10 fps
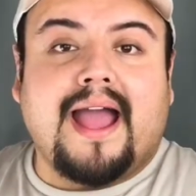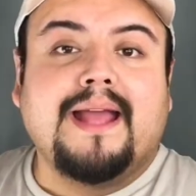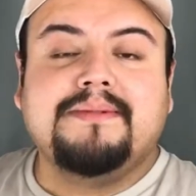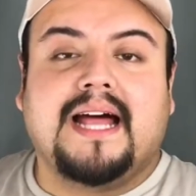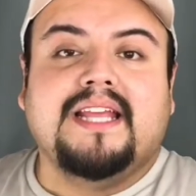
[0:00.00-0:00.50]
I
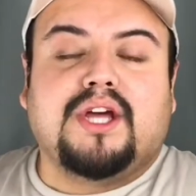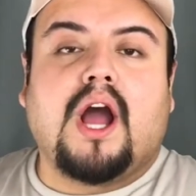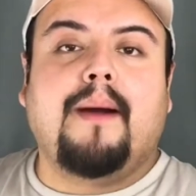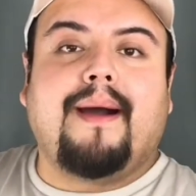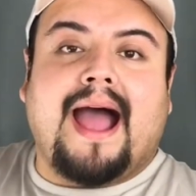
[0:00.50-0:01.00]
kept telling the
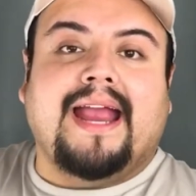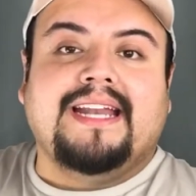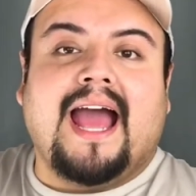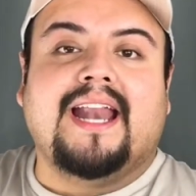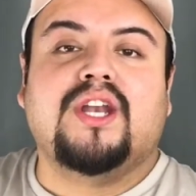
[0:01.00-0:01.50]
cop I
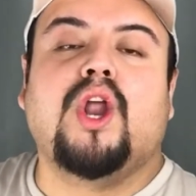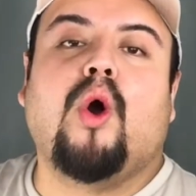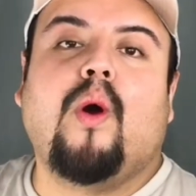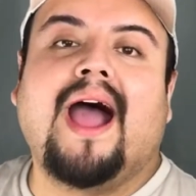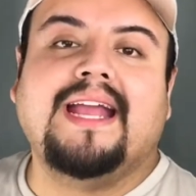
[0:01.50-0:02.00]
had
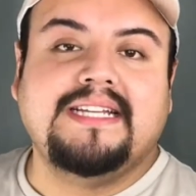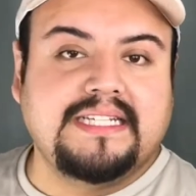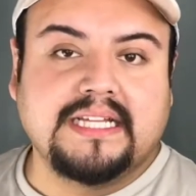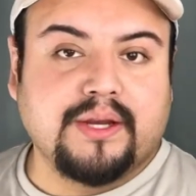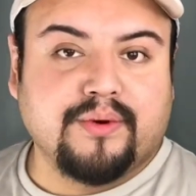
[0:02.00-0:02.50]
no
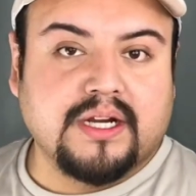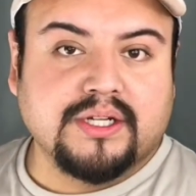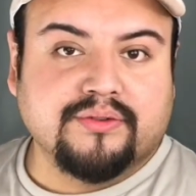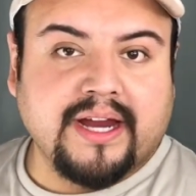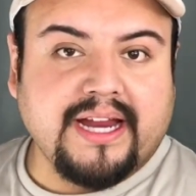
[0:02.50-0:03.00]
idea they were
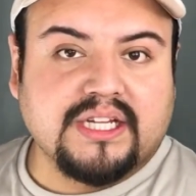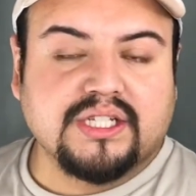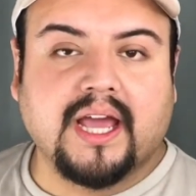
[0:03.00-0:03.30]
underage.